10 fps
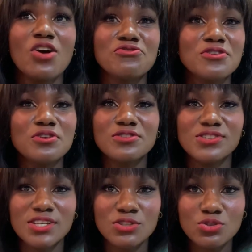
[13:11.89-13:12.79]
for you to
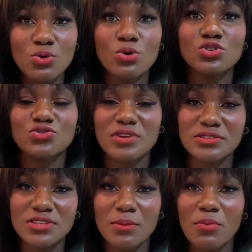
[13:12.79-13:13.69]
just go straight
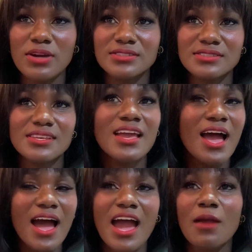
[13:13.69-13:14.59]
to the point and say,
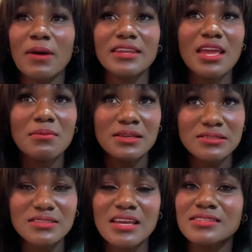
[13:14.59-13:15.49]
hi, my name is this.